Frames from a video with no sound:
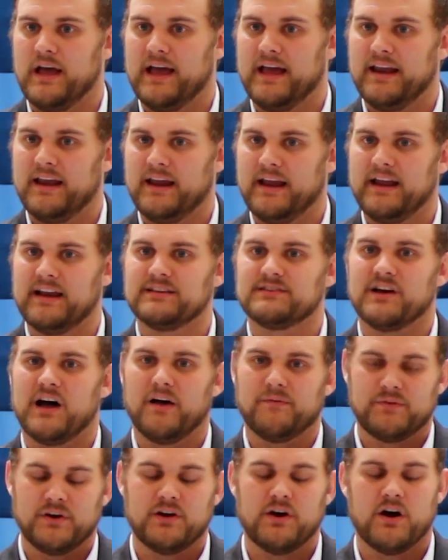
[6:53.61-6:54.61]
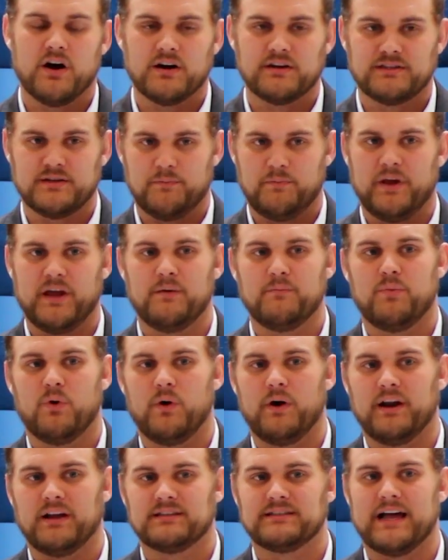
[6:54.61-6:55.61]
and, and it's often hard to
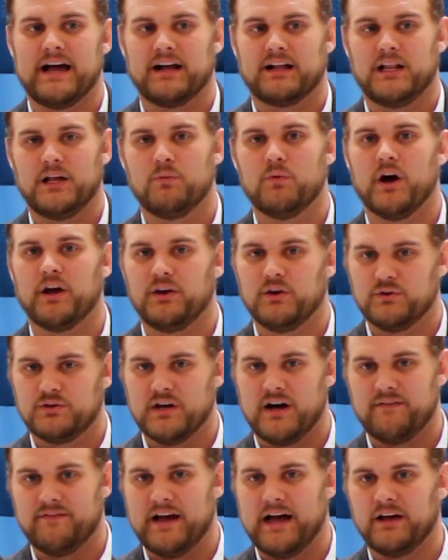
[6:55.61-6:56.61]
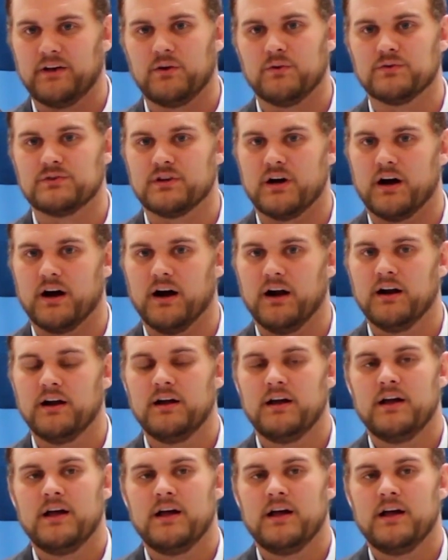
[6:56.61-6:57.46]
pinpoint exactly what Utah values are.